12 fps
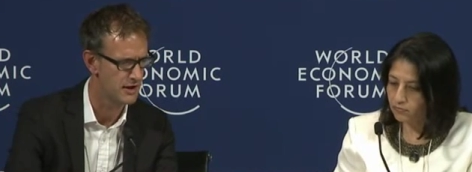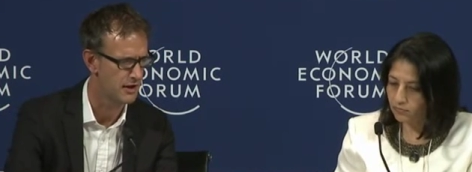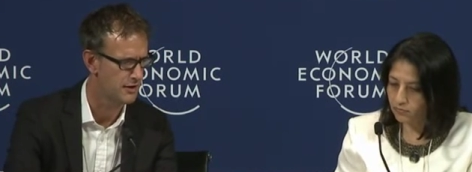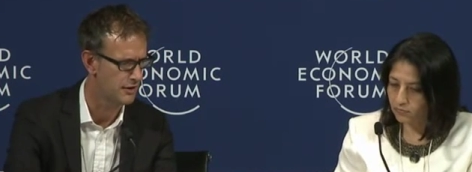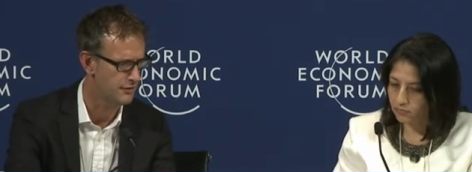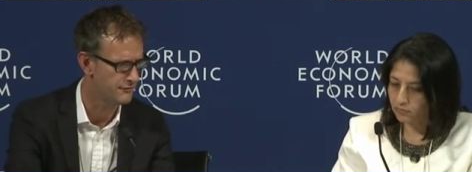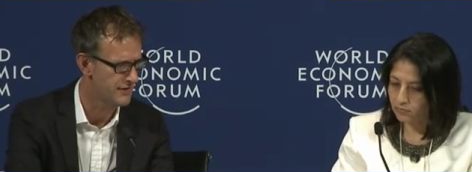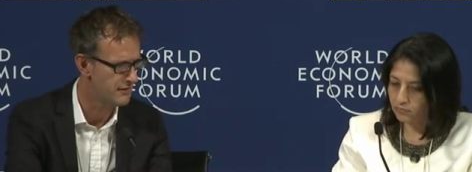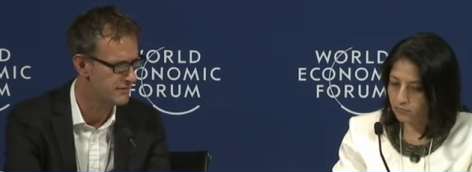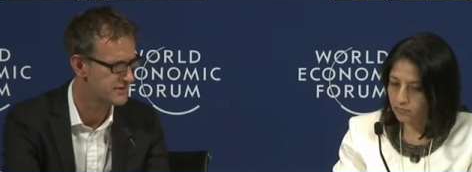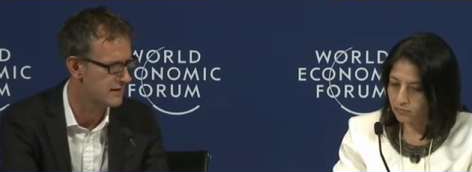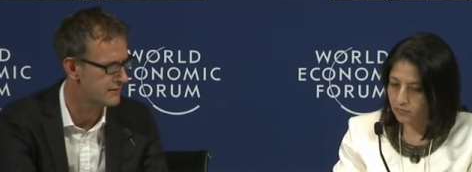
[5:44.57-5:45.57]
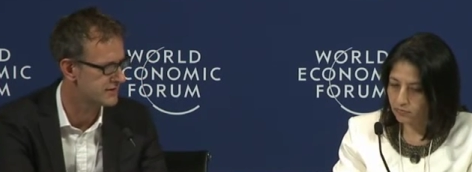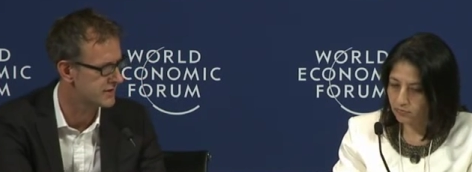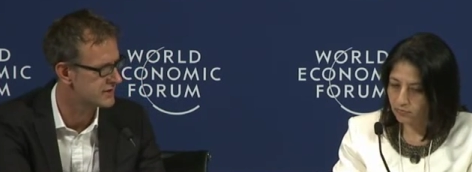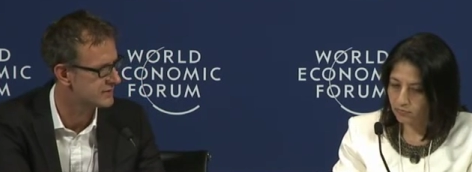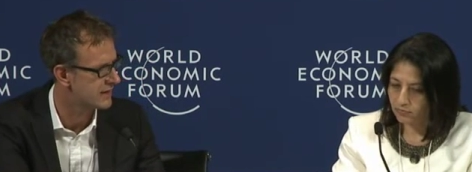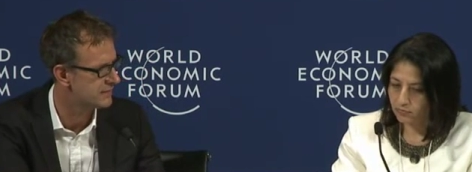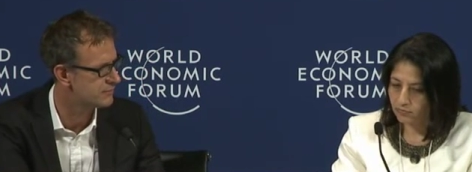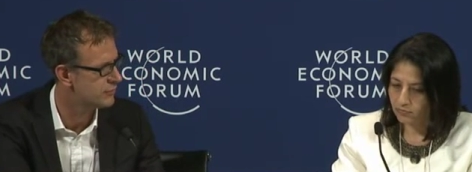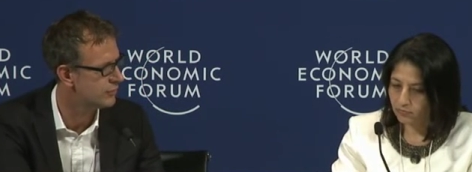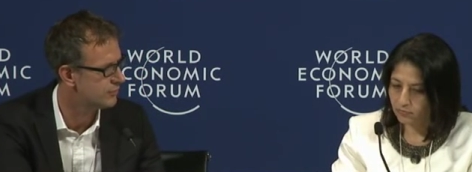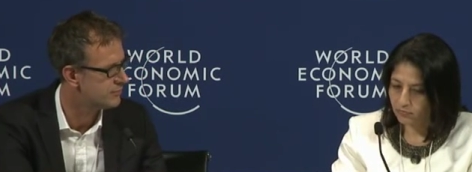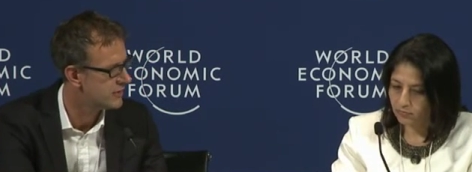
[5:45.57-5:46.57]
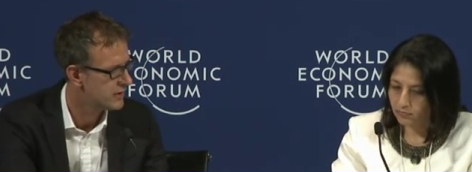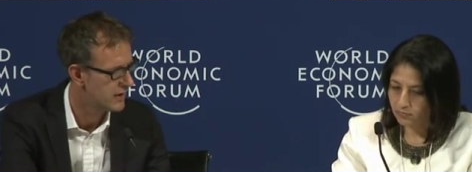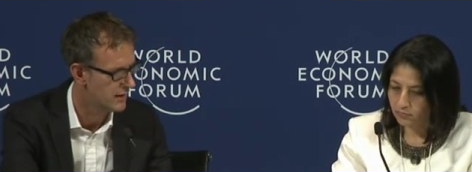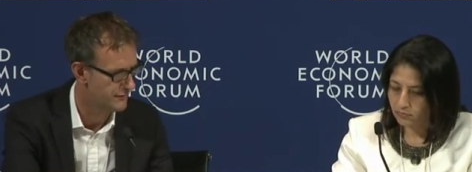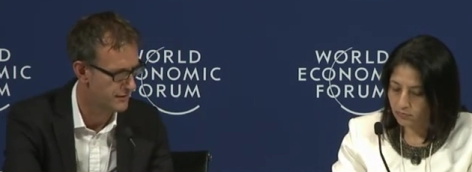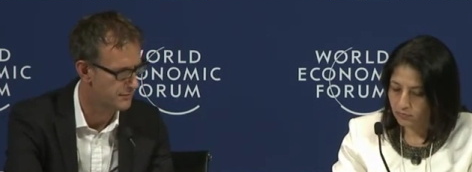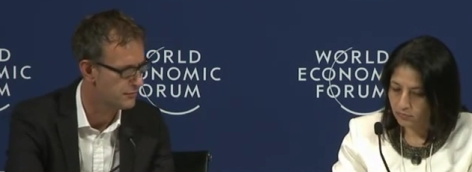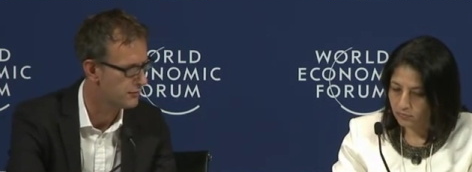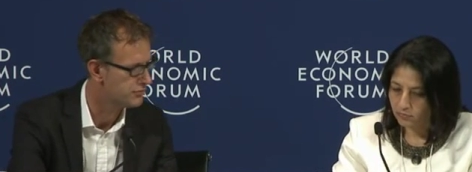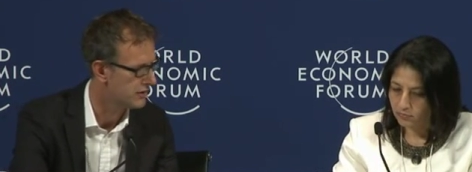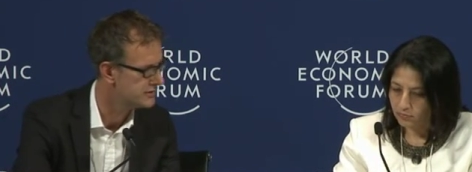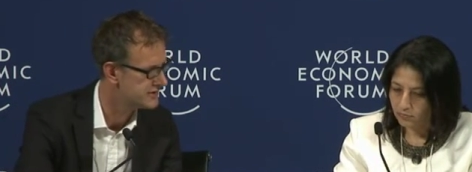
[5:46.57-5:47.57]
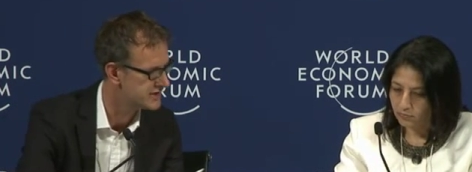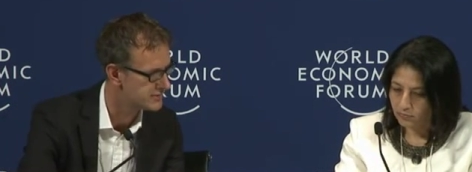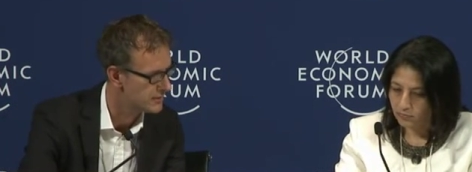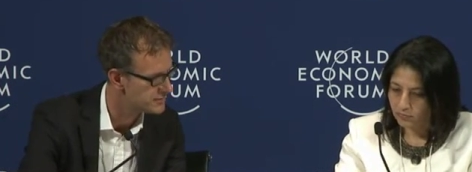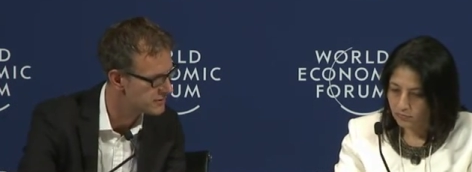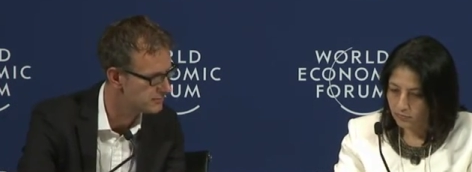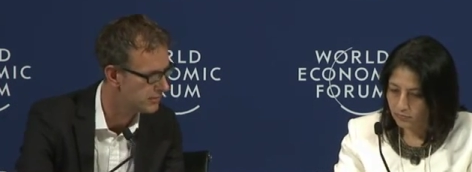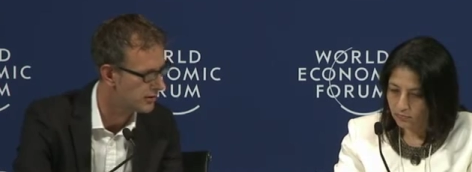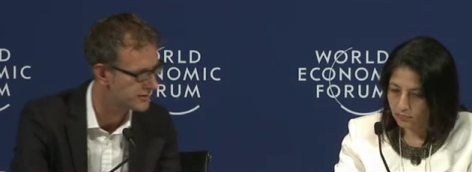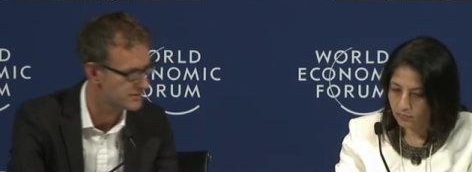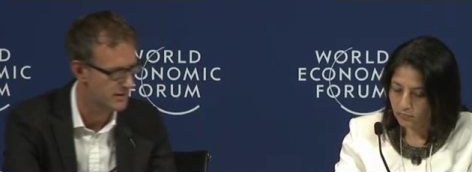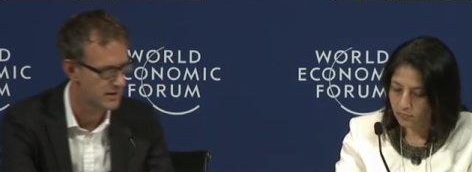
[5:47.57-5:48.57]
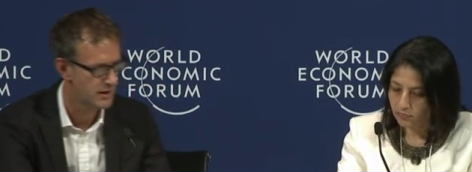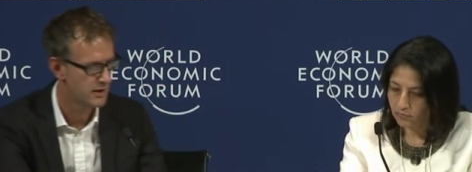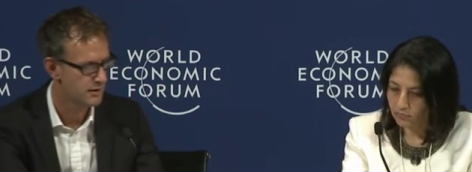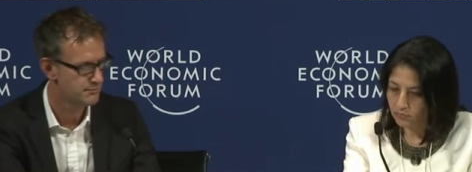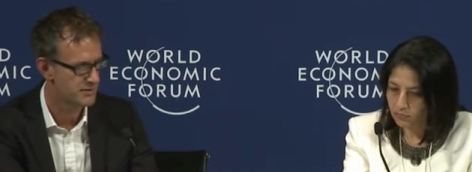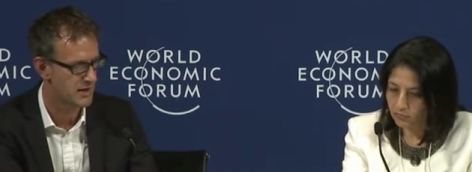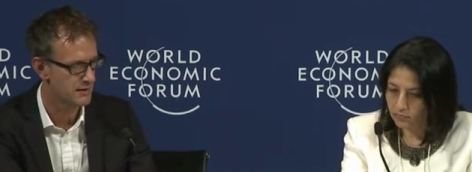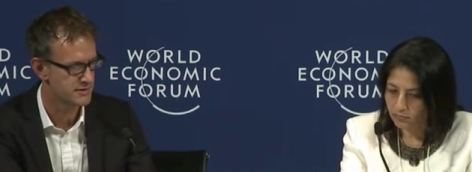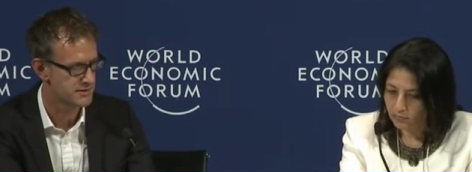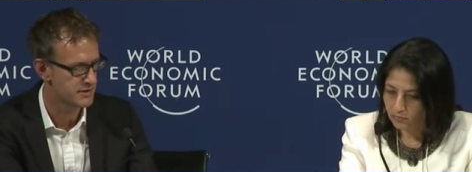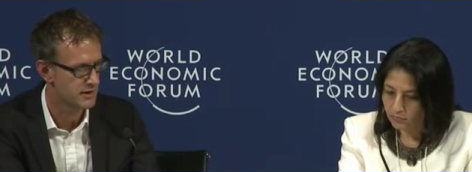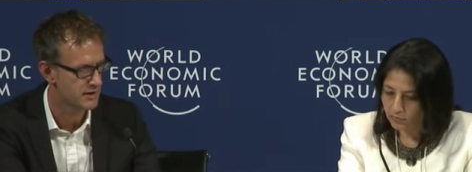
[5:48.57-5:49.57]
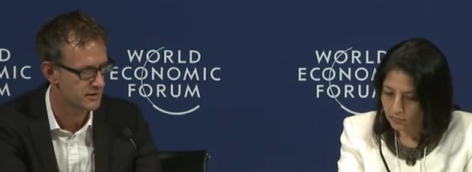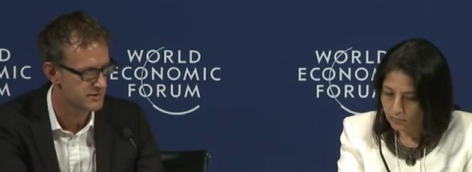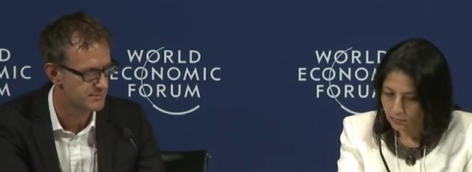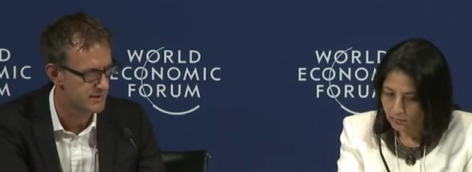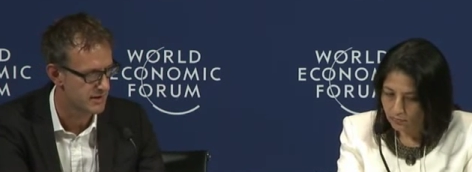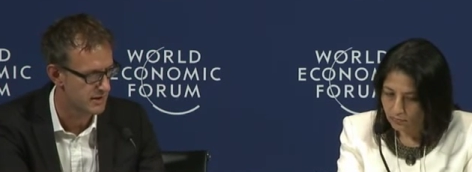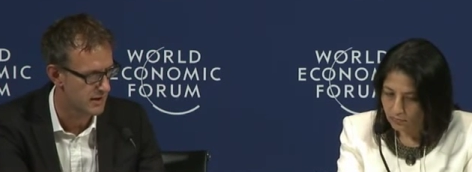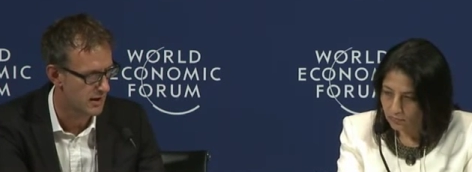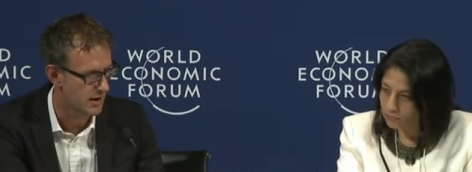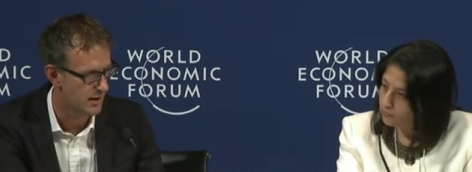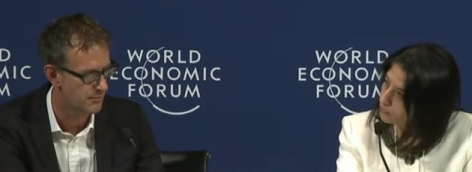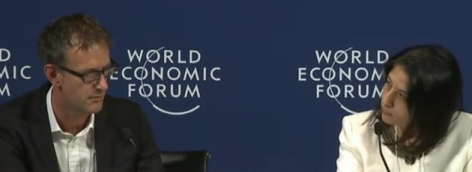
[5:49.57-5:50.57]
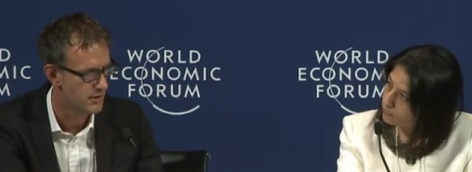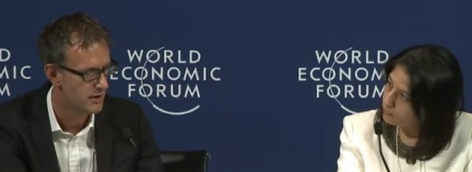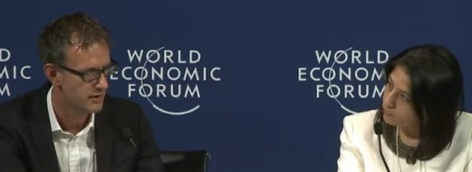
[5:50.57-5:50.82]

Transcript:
Speaker 1: are, are, various areas going to get more, uh, that are more prone to disruption, possibly, be going, going to be um,